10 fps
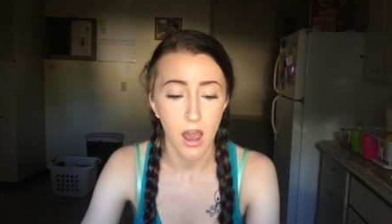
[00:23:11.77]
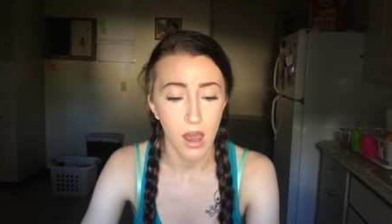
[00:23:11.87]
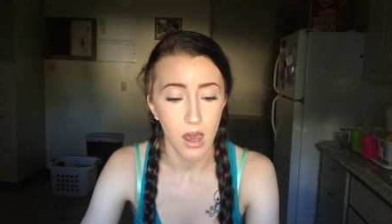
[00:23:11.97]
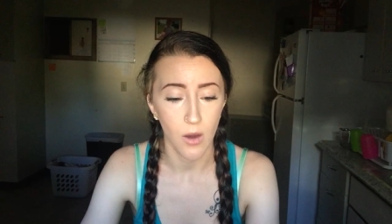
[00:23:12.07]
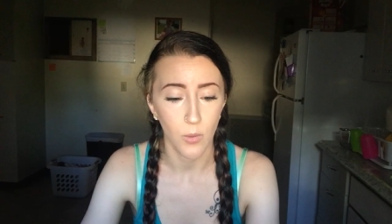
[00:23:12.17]

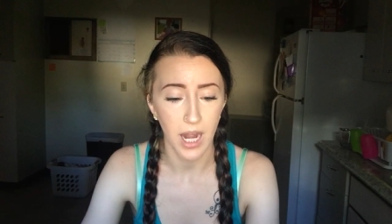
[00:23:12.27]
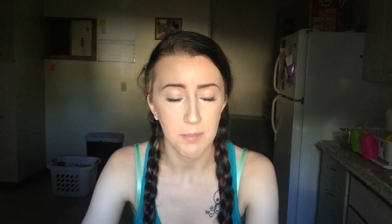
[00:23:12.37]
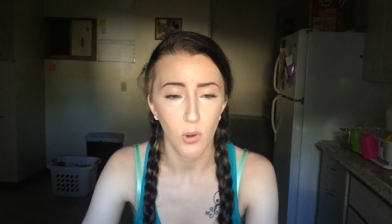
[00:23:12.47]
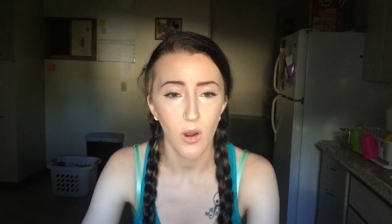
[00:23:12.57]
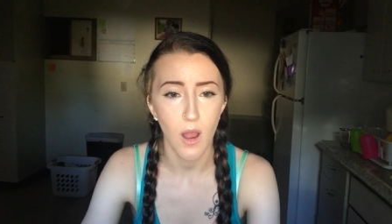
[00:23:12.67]
When
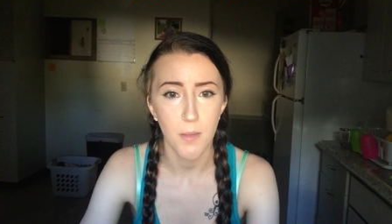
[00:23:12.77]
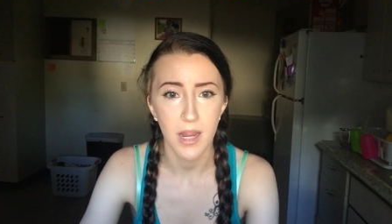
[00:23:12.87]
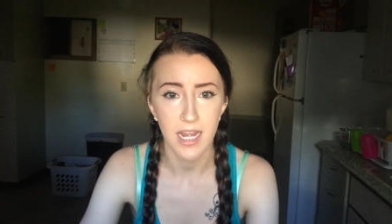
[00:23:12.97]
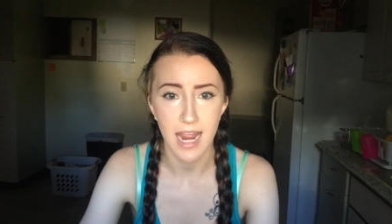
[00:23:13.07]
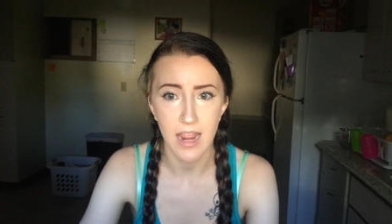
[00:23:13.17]
I put it on
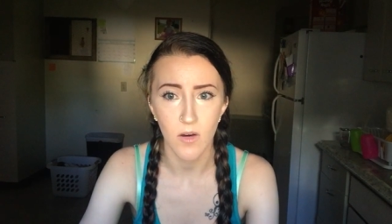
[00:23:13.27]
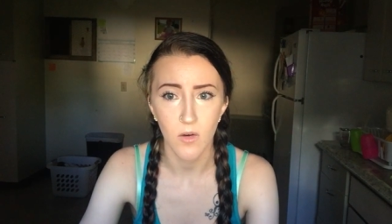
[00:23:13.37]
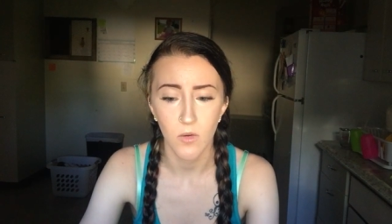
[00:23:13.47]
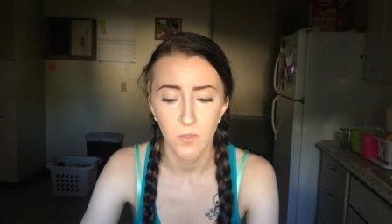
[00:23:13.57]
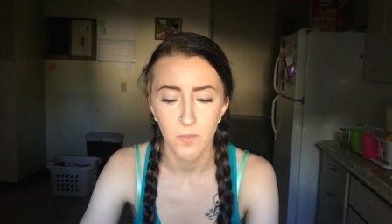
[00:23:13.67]
my
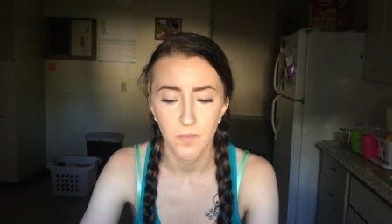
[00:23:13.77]
nail,